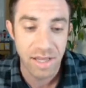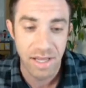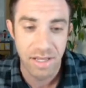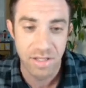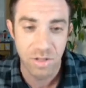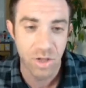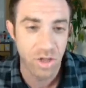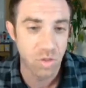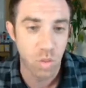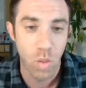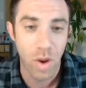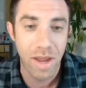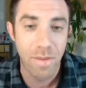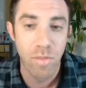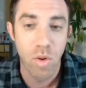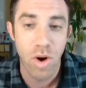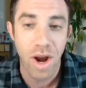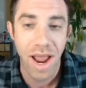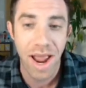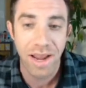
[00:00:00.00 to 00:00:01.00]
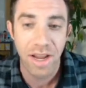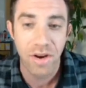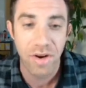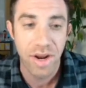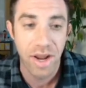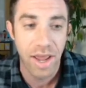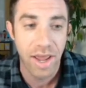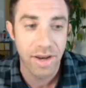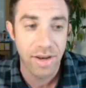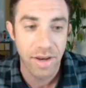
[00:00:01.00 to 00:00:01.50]
it's just way more
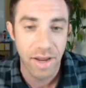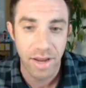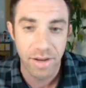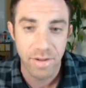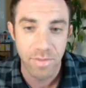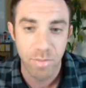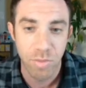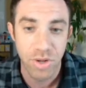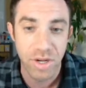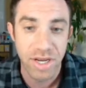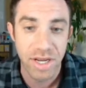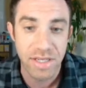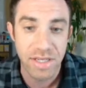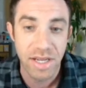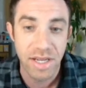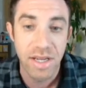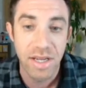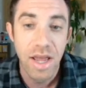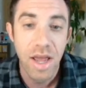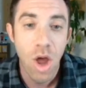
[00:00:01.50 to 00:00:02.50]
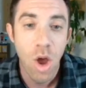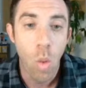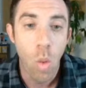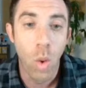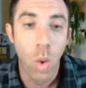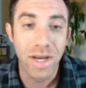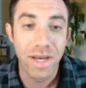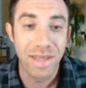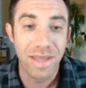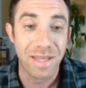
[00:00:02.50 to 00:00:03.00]
accurate at predicting
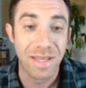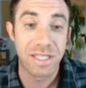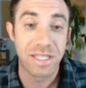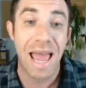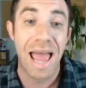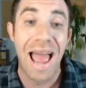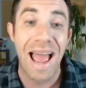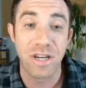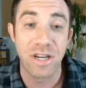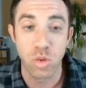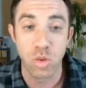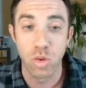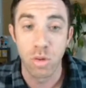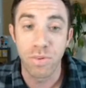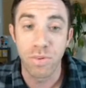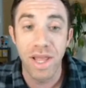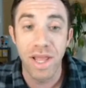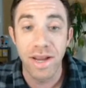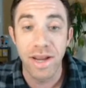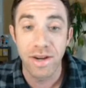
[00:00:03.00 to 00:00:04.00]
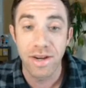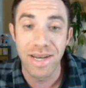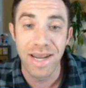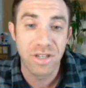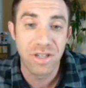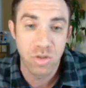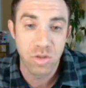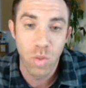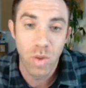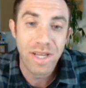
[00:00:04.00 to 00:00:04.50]
what this actual player, not
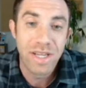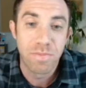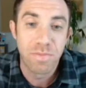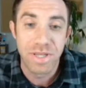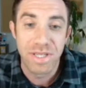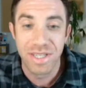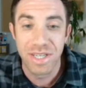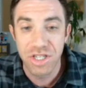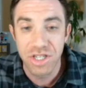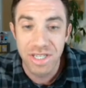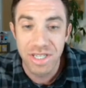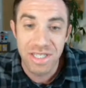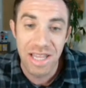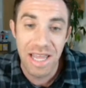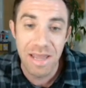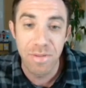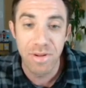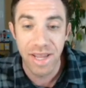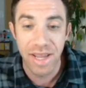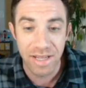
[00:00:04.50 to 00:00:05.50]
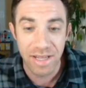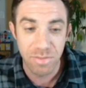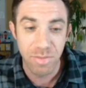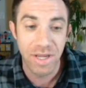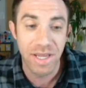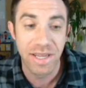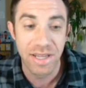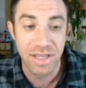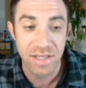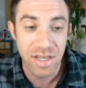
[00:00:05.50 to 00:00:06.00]
just what his position is labeled as,
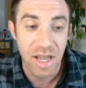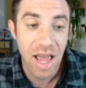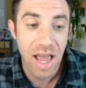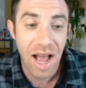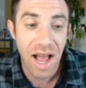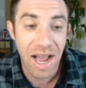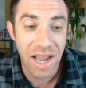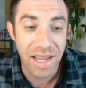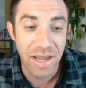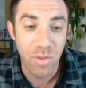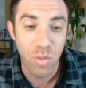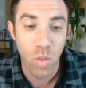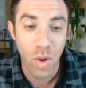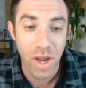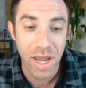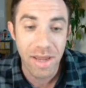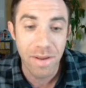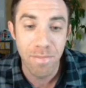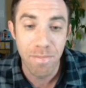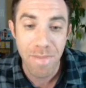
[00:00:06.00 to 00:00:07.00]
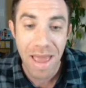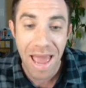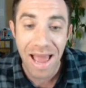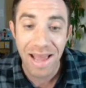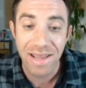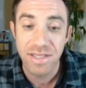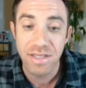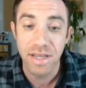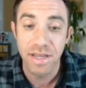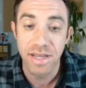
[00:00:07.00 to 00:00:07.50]
but his height, weight,
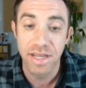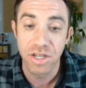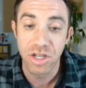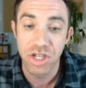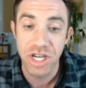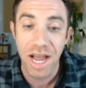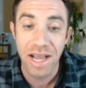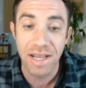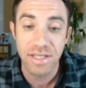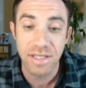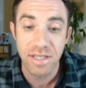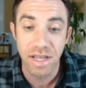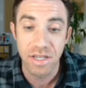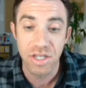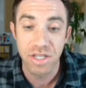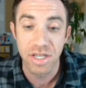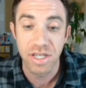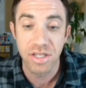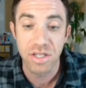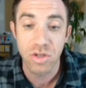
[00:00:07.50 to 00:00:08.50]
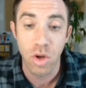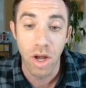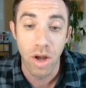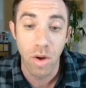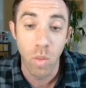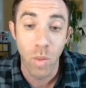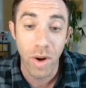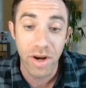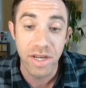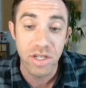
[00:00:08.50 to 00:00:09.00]
mass, his shot selection, his
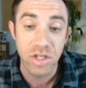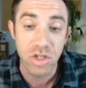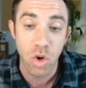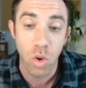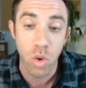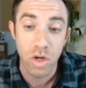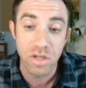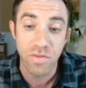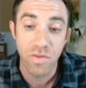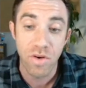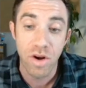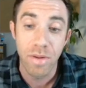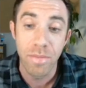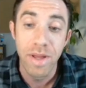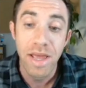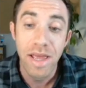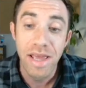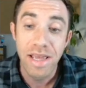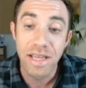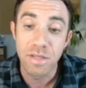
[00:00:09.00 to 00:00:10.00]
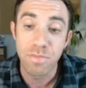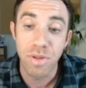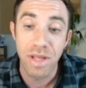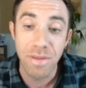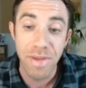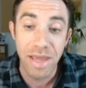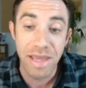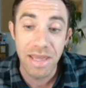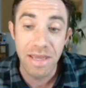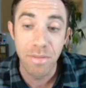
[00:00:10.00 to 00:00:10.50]
where he scores from, his
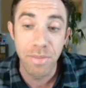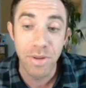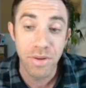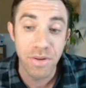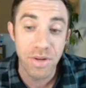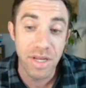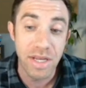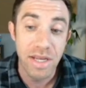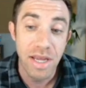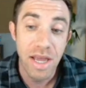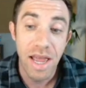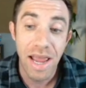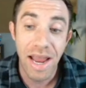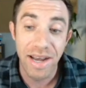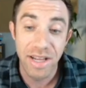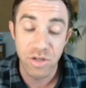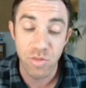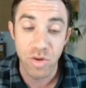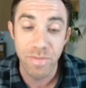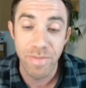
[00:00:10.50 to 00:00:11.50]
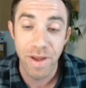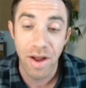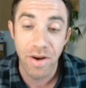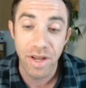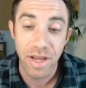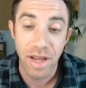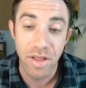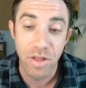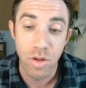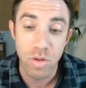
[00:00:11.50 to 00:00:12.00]
playmaking ability, and his
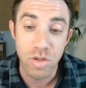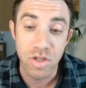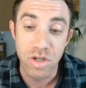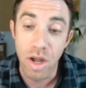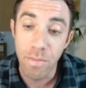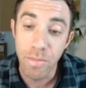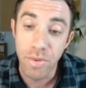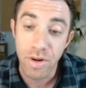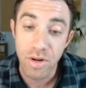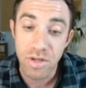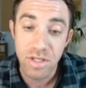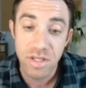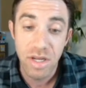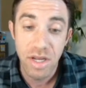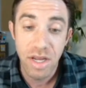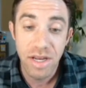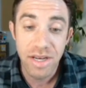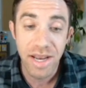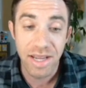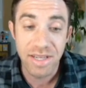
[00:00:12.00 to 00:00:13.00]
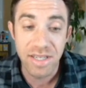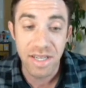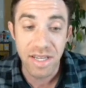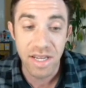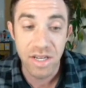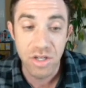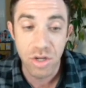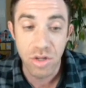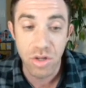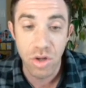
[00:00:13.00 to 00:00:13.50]
rebounding. And those numbers next to each of